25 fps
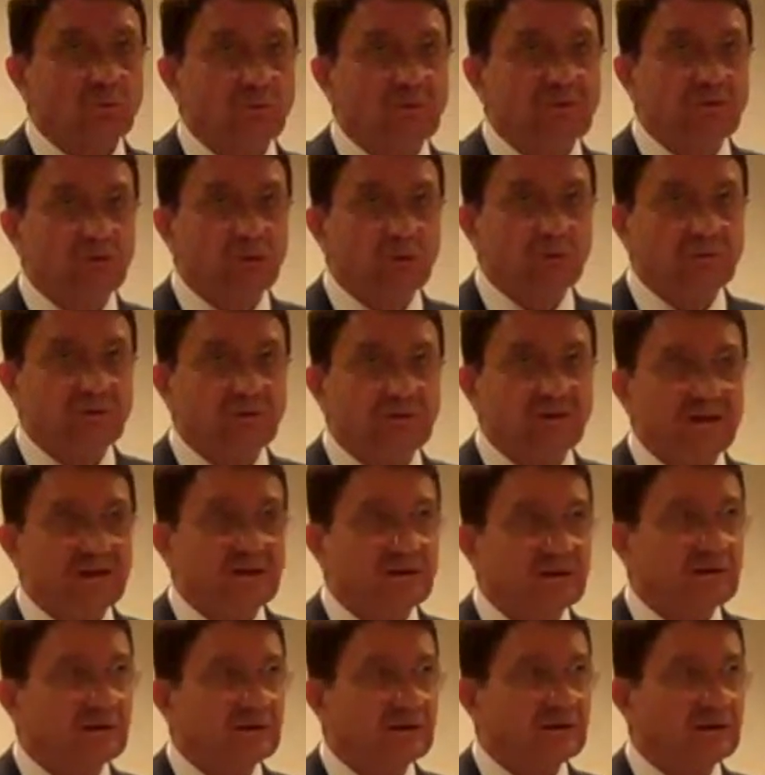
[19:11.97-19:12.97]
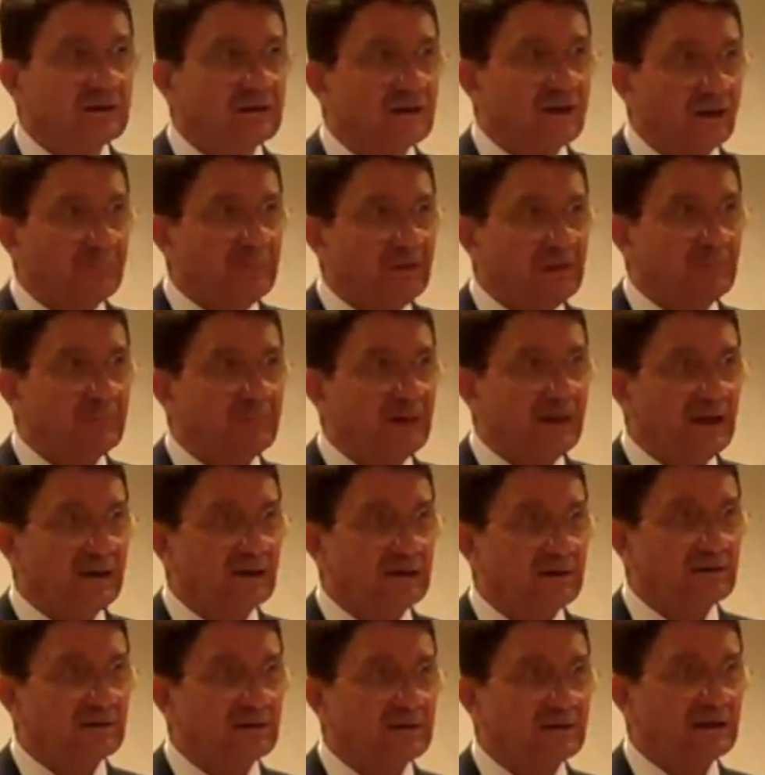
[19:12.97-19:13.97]
withholding, coming
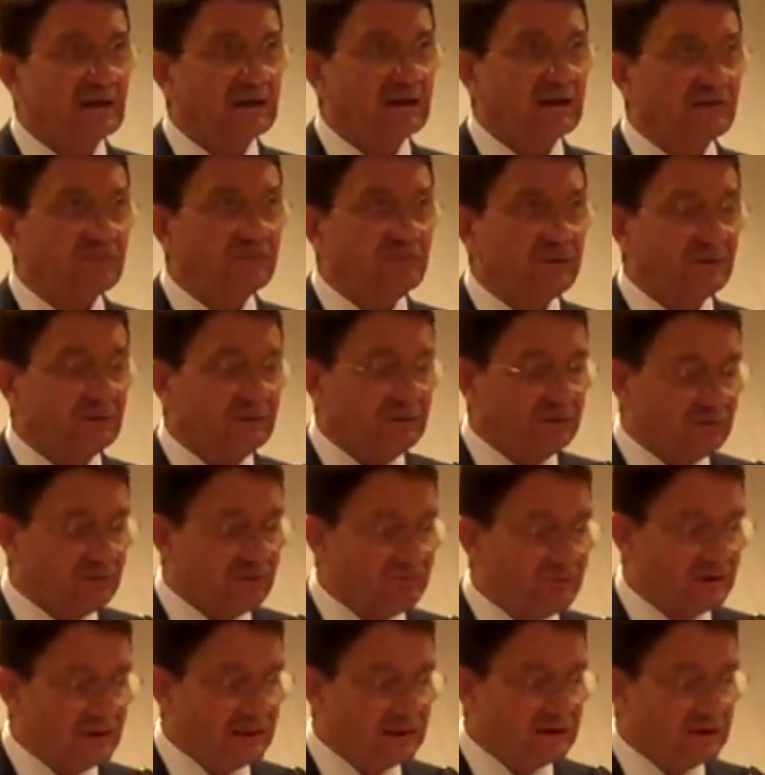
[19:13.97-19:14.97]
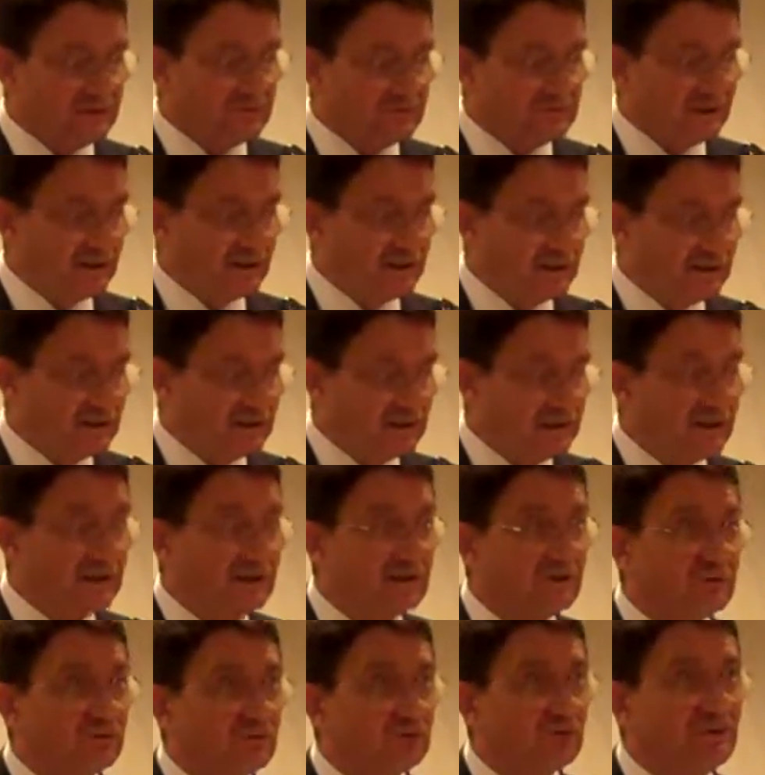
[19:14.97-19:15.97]
back in a very resilient and an
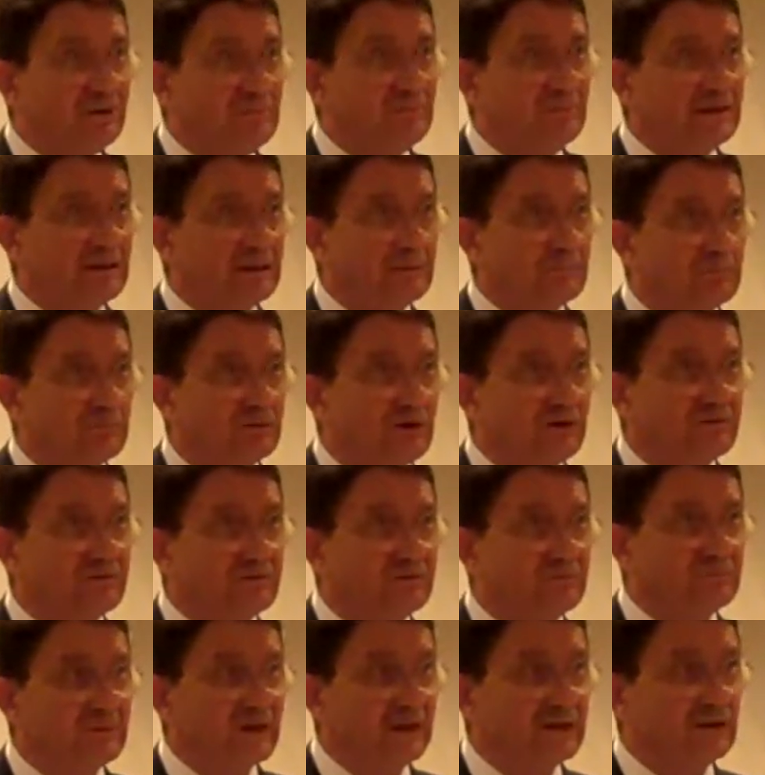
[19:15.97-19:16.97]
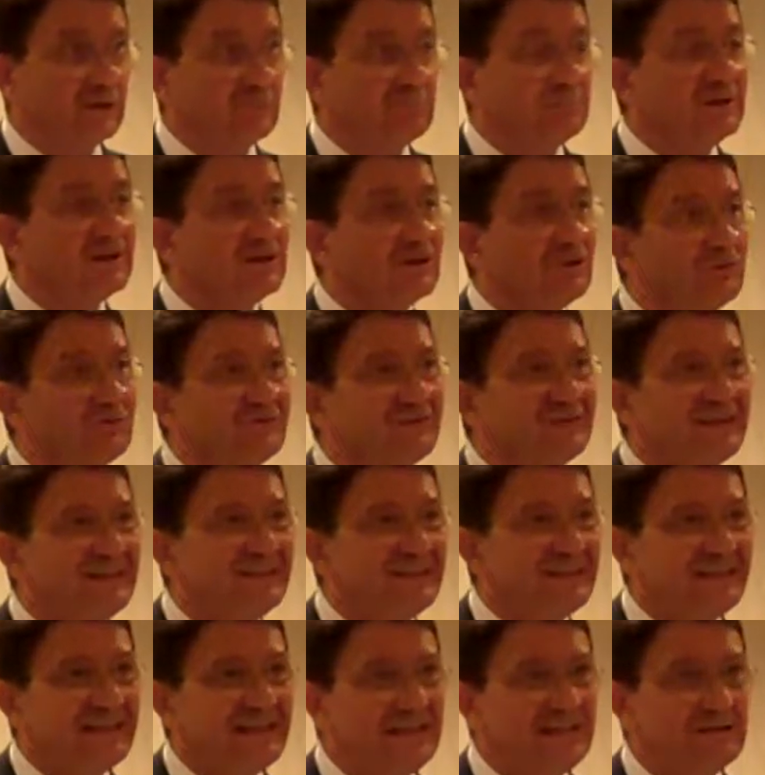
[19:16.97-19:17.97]
extremely impressive manner, because the
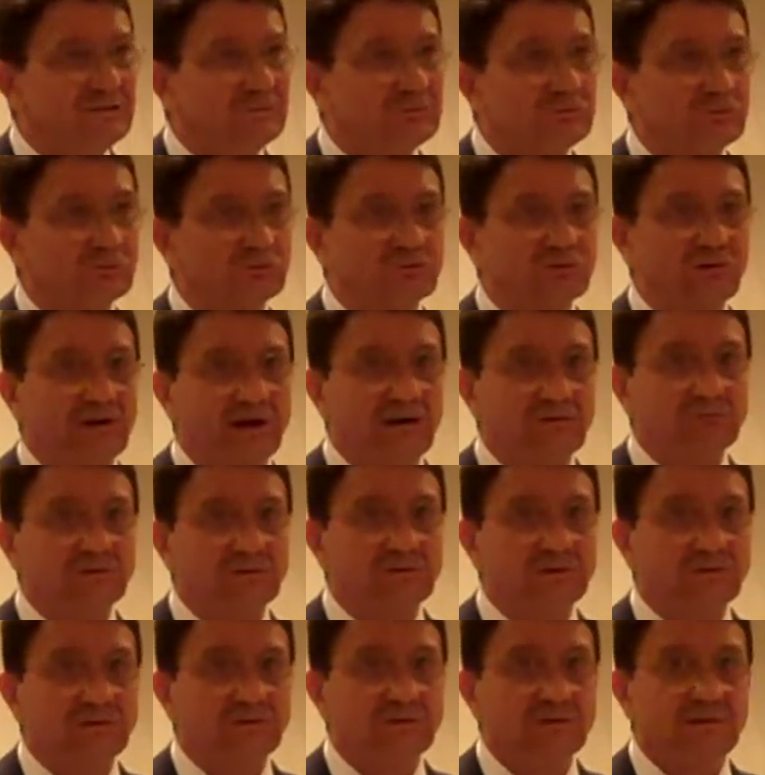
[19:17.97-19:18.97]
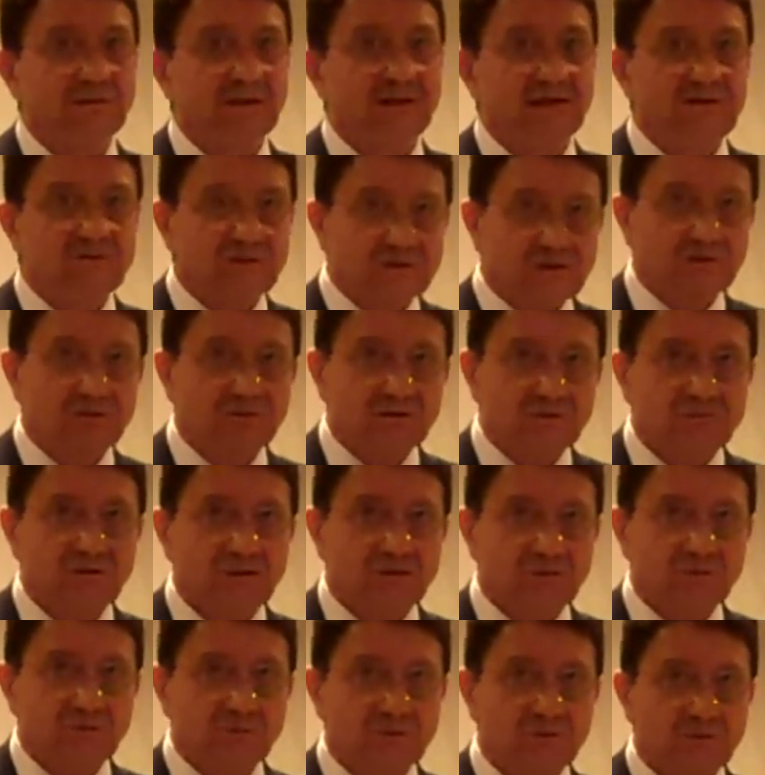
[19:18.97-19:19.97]
need to travel is
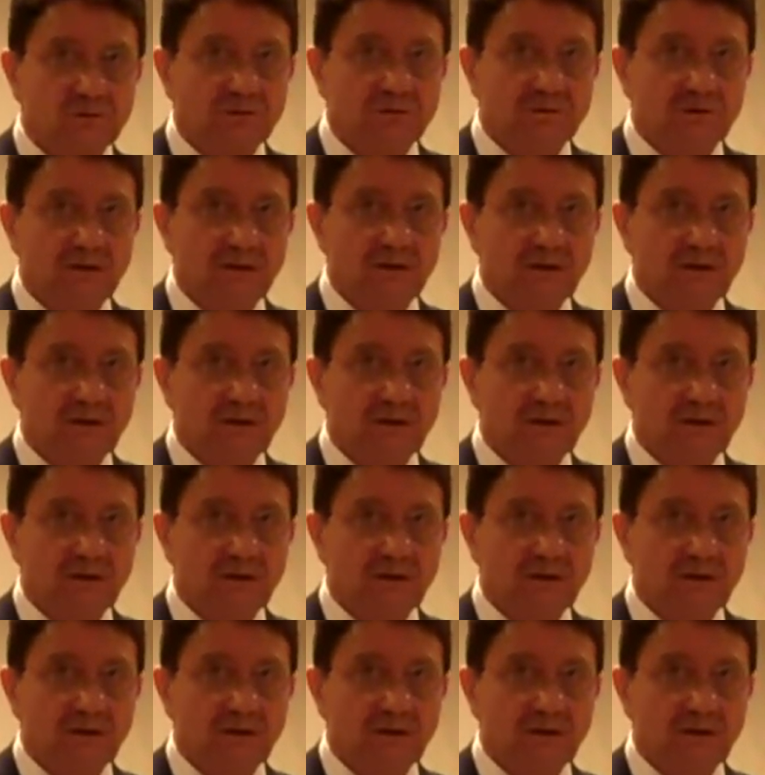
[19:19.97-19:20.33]
irreversible,